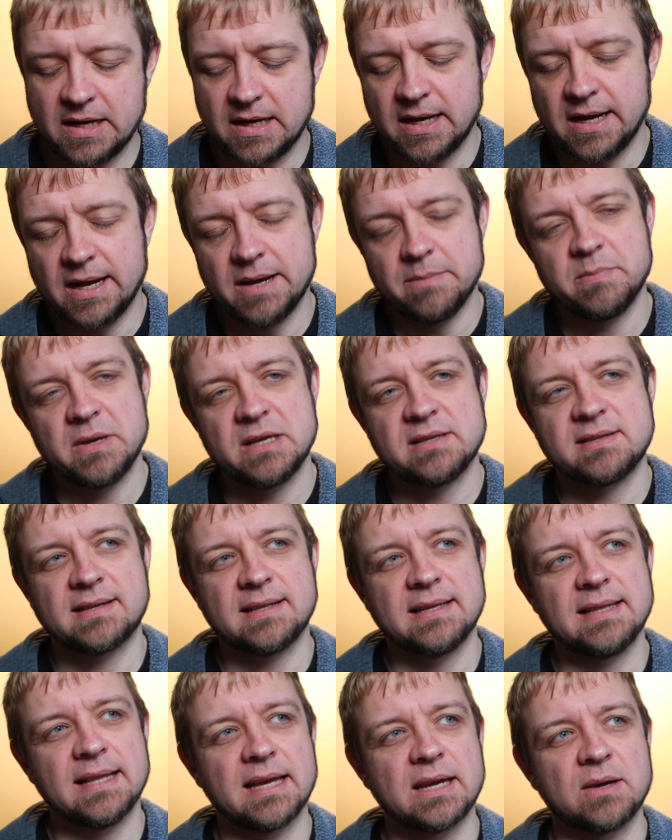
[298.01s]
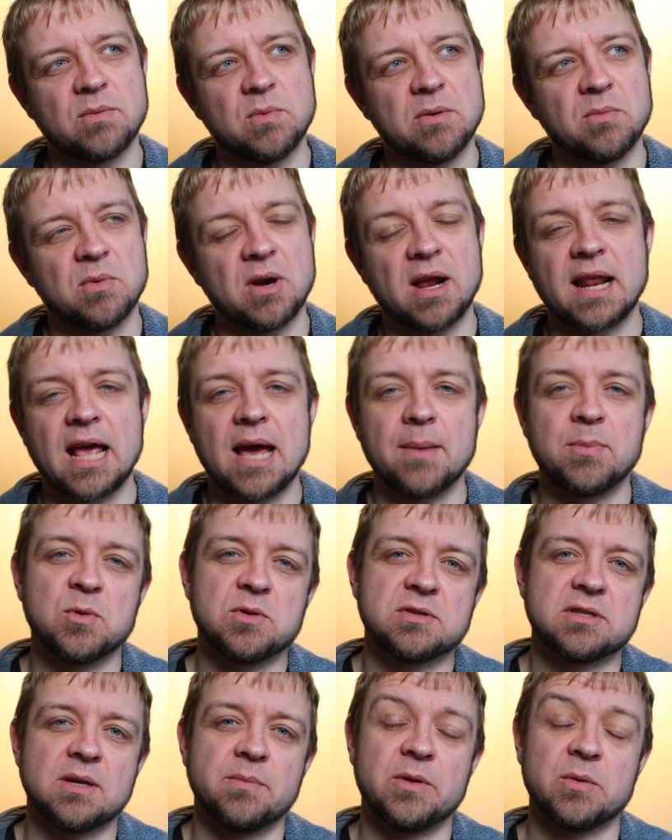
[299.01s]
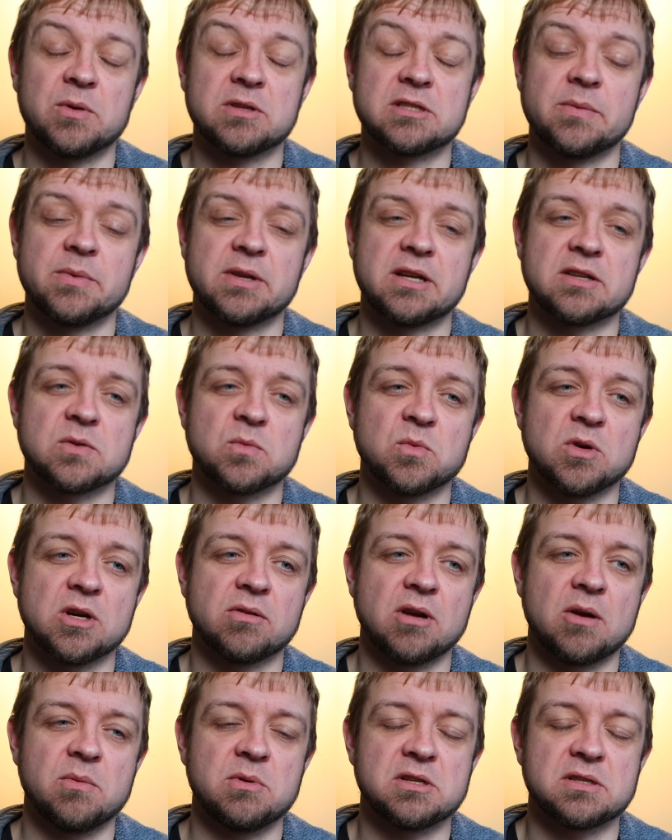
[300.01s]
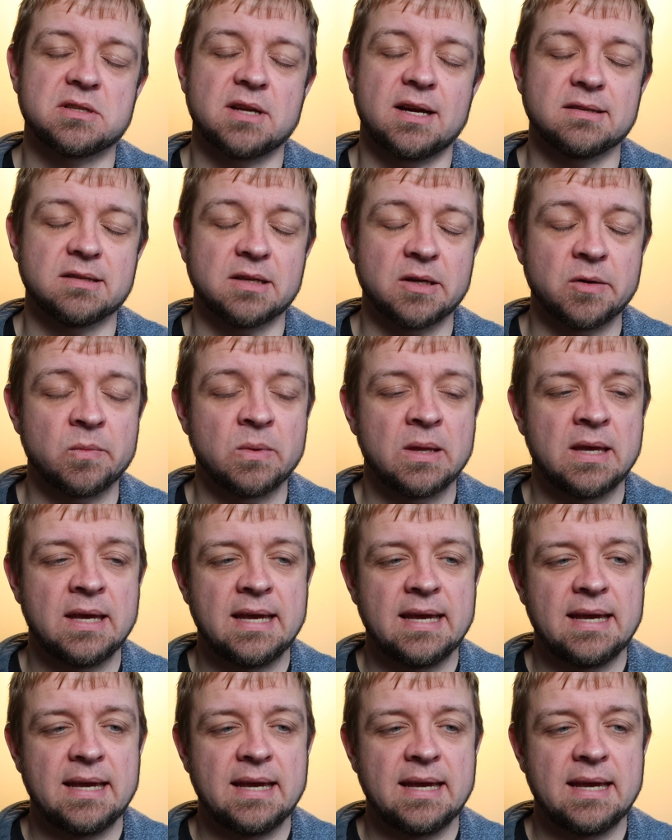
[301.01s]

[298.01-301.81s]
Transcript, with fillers: Uh, and basically, like when we're not happy with something, when something doesn't work right, we just toss it out.